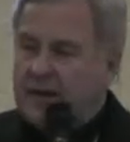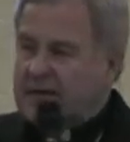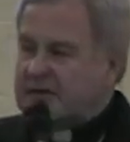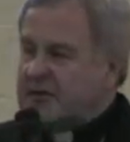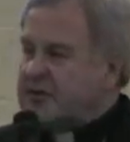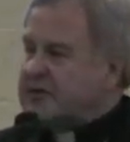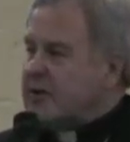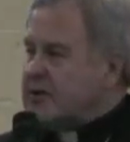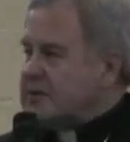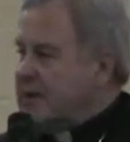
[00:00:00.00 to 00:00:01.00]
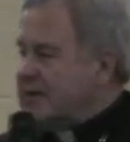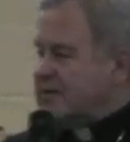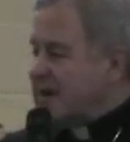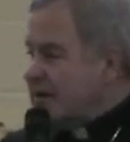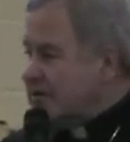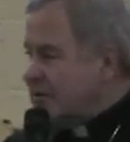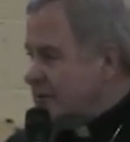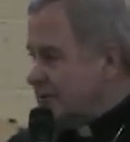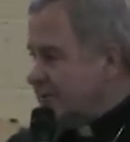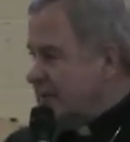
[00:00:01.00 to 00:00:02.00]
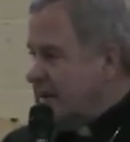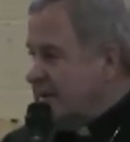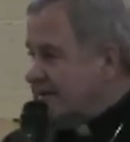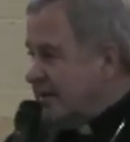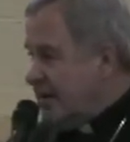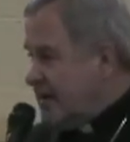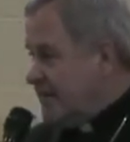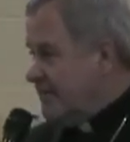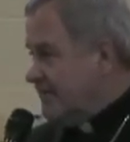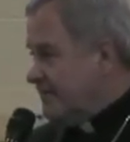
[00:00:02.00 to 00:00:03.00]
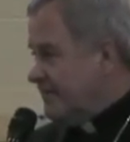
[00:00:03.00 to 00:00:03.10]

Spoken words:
He said, you're serious about this, aren't you? I said, I am.